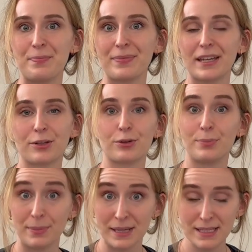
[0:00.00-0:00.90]
that could
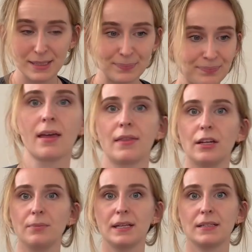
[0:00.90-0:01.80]
be missed. Then
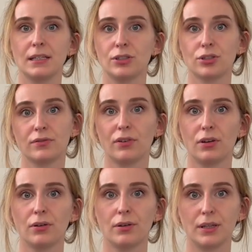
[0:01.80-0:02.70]
you basically just
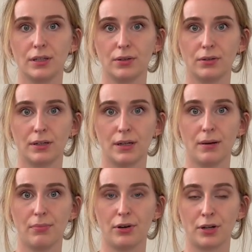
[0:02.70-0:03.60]
follow your
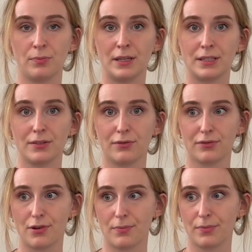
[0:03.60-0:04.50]
appointments
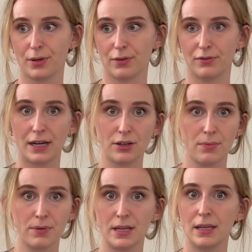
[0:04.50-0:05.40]
from your flight
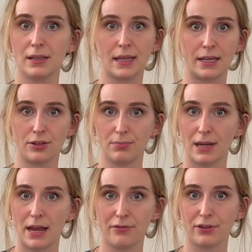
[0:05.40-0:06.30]
company, like your
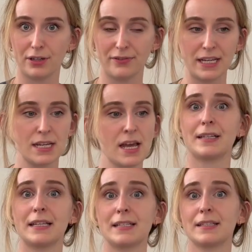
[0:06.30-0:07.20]
plan for the vet.
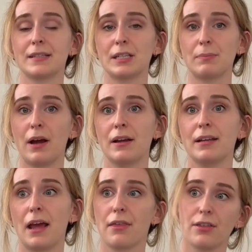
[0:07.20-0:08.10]
This part
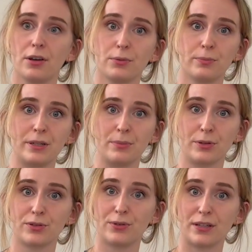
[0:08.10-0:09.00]
I thought would be the
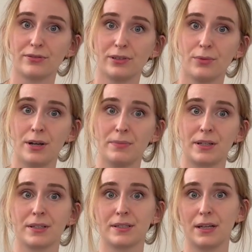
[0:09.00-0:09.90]
most stressful one
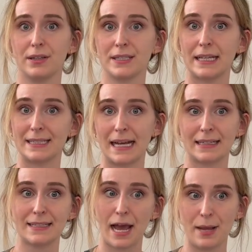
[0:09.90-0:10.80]
because there is
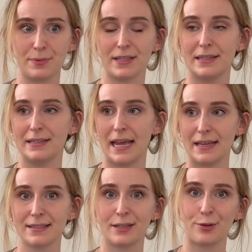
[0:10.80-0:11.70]
exact times and
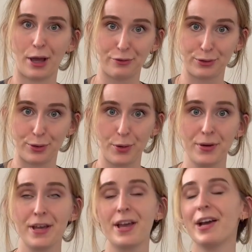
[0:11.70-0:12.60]
days that you have to go.
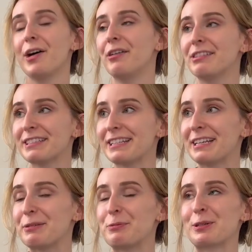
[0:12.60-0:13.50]
Honestly,
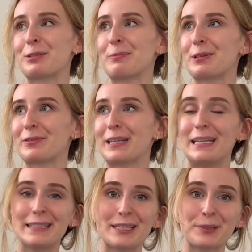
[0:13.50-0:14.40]
it was a bit of the
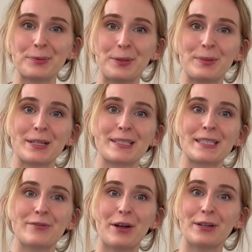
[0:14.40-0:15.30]
easiest one because
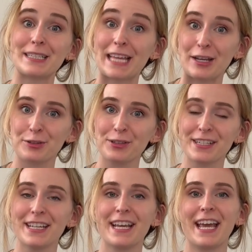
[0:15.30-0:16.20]
it's very scheduled
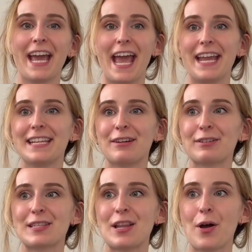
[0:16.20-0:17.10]
and there
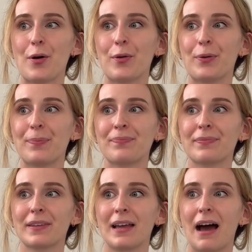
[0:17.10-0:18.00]
is no
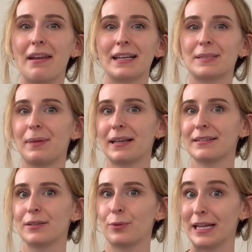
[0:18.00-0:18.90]

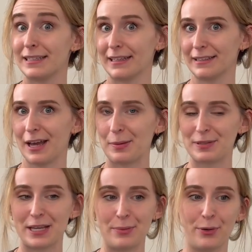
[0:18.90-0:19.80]
unexpected waiting times
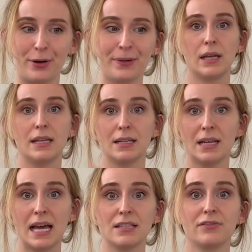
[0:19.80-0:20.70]
anymore. In the
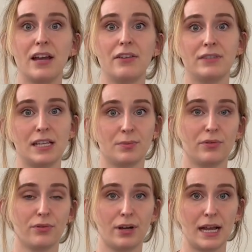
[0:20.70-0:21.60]
last 5 days
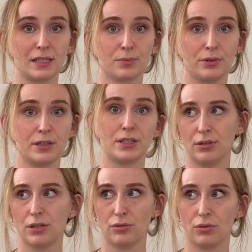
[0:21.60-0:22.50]
before export, you
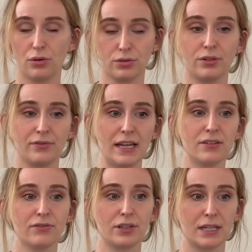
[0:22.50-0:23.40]
need to go to the
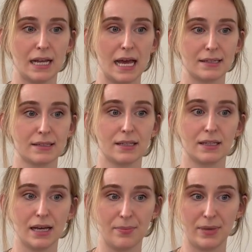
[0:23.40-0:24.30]
vet for the last
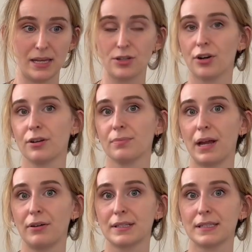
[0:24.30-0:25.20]
internal
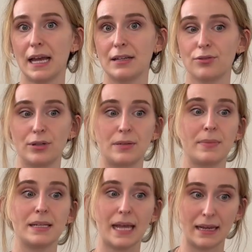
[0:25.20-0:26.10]
parasite
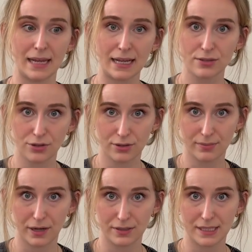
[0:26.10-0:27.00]
treatment and external
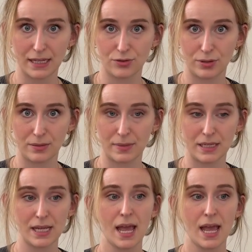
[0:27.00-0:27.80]
parasite treatment,